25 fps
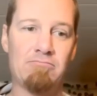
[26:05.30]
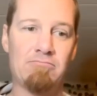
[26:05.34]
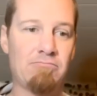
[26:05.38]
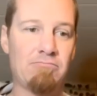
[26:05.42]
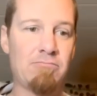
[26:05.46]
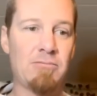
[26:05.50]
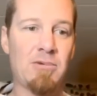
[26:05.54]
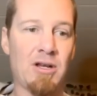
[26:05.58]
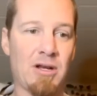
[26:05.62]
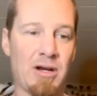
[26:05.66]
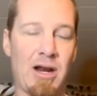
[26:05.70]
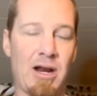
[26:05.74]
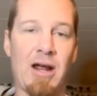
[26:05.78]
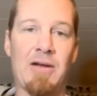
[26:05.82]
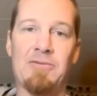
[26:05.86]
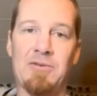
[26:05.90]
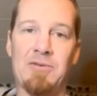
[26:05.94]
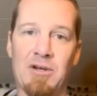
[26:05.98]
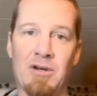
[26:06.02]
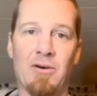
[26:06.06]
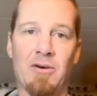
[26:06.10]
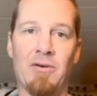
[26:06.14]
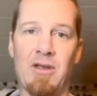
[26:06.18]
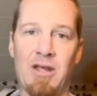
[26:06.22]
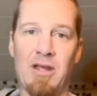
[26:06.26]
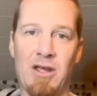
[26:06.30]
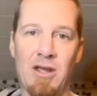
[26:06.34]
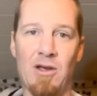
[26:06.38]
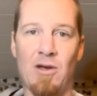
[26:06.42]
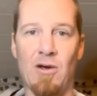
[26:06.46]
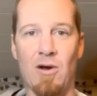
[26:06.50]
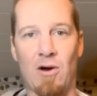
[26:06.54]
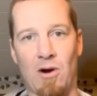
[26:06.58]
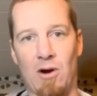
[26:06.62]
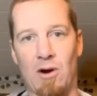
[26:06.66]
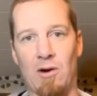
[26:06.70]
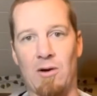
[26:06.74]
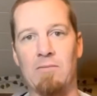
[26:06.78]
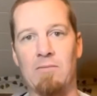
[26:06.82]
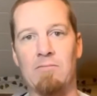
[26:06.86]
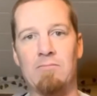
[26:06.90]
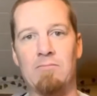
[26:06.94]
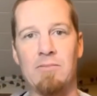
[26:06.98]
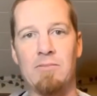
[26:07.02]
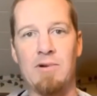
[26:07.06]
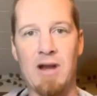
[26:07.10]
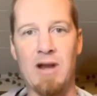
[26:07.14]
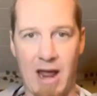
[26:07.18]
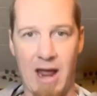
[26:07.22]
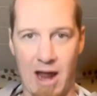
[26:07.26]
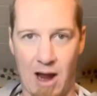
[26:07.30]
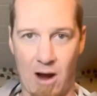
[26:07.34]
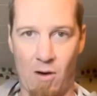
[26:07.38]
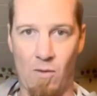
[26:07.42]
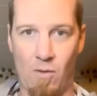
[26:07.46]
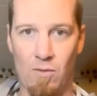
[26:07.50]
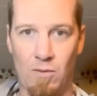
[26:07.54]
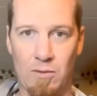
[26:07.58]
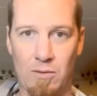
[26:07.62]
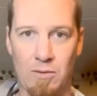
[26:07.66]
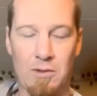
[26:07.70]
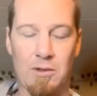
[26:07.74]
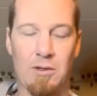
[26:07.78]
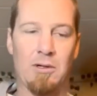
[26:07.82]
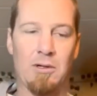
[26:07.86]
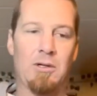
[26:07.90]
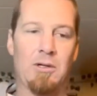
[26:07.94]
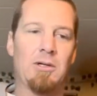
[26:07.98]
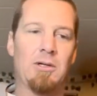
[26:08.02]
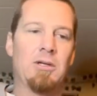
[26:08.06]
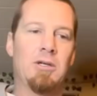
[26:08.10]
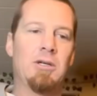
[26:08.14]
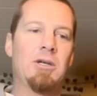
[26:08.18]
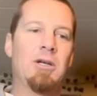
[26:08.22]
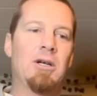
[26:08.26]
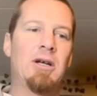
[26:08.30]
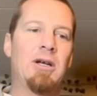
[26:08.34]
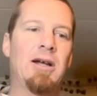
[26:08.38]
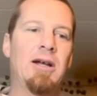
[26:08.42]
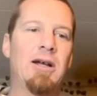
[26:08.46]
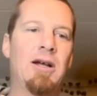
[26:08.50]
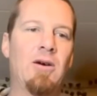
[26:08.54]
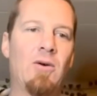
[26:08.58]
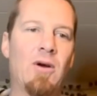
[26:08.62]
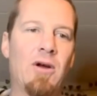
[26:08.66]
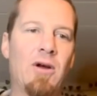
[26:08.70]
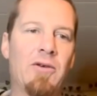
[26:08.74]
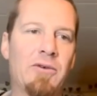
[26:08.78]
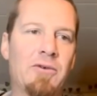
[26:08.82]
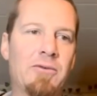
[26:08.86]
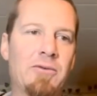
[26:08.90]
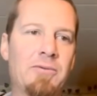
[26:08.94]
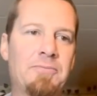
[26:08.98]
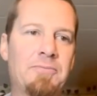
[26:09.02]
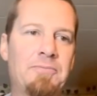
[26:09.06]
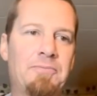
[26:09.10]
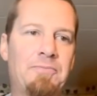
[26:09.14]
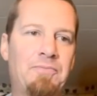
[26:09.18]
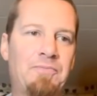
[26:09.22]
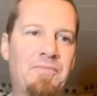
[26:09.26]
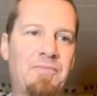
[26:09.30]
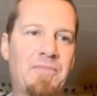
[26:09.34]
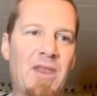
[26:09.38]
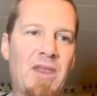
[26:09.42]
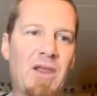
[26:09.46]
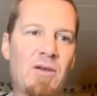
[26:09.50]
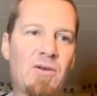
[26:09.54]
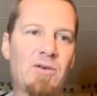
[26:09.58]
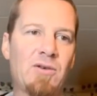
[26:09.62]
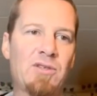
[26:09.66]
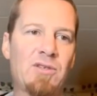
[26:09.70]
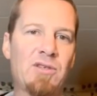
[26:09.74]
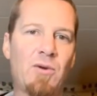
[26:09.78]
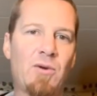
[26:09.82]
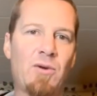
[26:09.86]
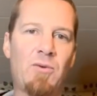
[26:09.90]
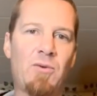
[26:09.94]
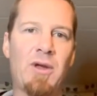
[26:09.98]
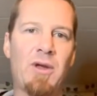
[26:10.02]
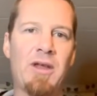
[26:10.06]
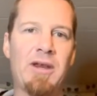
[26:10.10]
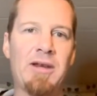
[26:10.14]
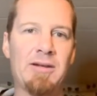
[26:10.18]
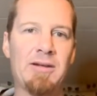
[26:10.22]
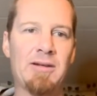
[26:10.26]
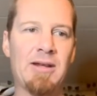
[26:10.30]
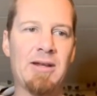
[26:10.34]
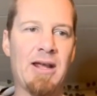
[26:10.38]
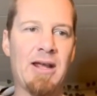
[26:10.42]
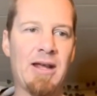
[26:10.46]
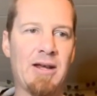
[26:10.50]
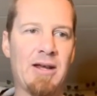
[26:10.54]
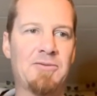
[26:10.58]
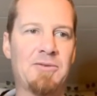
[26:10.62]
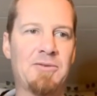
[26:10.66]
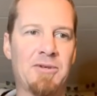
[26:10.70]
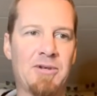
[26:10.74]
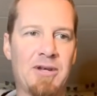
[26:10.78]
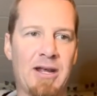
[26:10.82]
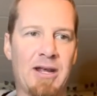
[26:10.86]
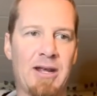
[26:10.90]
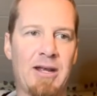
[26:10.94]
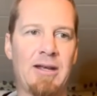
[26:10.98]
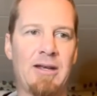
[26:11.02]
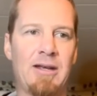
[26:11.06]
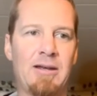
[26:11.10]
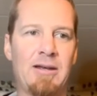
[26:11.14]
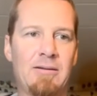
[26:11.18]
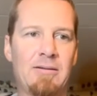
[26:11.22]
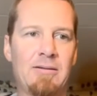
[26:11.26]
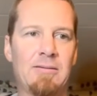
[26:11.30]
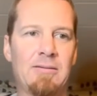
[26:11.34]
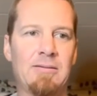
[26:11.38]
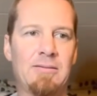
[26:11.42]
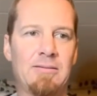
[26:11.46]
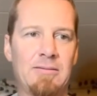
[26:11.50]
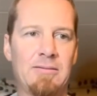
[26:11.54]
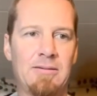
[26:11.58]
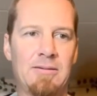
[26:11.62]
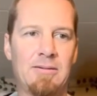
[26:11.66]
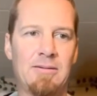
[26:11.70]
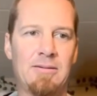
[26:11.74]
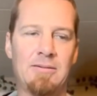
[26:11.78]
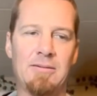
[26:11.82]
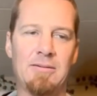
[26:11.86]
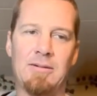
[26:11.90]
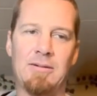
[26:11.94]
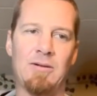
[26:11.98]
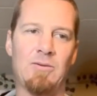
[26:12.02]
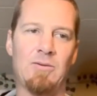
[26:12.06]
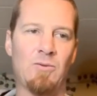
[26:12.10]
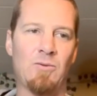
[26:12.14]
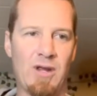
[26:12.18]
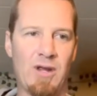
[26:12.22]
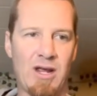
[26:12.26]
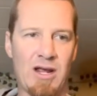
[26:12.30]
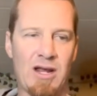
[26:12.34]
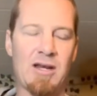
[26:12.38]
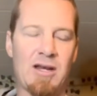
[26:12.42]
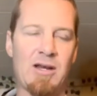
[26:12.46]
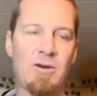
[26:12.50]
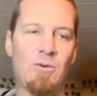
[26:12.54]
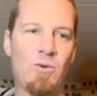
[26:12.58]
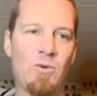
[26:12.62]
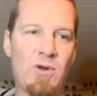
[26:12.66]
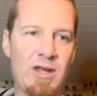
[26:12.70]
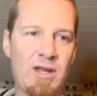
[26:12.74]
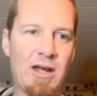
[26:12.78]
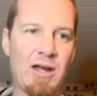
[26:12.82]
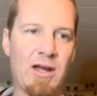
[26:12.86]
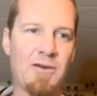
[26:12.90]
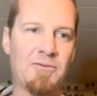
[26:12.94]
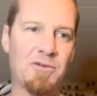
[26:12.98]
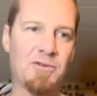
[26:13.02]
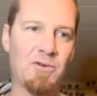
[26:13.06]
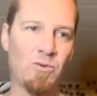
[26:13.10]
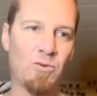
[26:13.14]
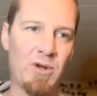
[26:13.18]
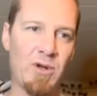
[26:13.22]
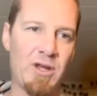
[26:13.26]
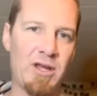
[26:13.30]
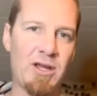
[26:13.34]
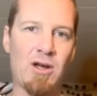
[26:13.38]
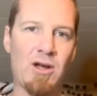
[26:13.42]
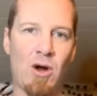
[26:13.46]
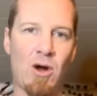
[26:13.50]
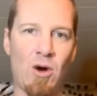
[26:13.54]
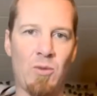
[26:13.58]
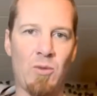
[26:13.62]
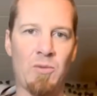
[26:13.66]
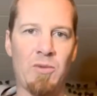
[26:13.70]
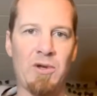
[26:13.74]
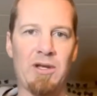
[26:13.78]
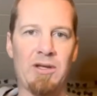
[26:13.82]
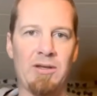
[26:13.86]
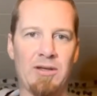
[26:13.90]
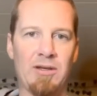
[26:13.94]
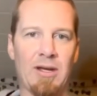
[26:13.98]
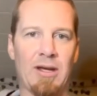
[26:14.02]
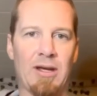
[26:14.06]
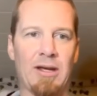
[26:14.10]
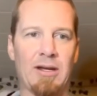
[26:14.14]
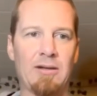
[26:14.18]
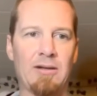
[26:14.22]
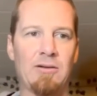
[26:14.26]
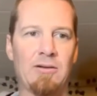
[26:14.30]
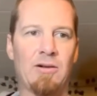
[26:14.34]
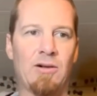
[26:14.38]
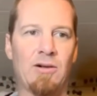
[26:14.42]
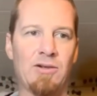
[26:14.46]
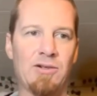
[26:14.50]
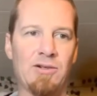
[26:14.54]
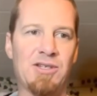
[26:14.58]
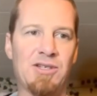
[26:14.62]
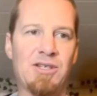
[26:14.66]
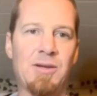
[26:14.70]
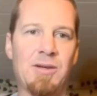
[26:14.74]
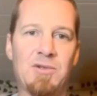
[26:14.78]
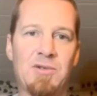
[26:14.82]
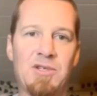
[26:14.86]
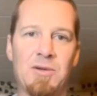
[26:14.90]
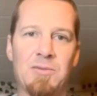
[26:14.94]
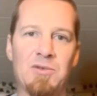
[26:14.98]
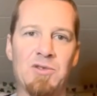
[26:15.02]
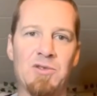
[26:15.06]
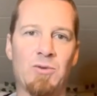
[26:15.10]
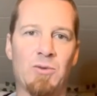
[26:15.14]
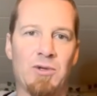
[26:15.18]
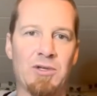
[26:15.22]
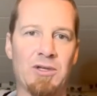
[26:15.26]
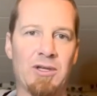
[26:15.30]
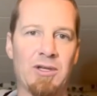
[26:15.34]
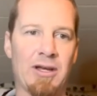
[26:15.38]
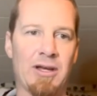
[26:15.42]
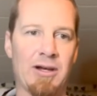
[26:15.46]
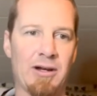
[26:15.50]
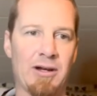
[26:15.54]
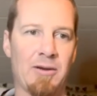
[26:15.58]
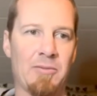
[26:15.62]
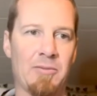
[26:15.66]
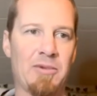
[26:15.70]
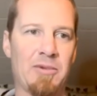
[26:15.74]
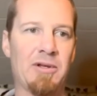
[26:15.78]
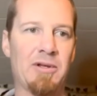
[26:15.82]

going to have to go to the ER now. However, so we waited day after day. Week after week, hoping that her symptoms would let up,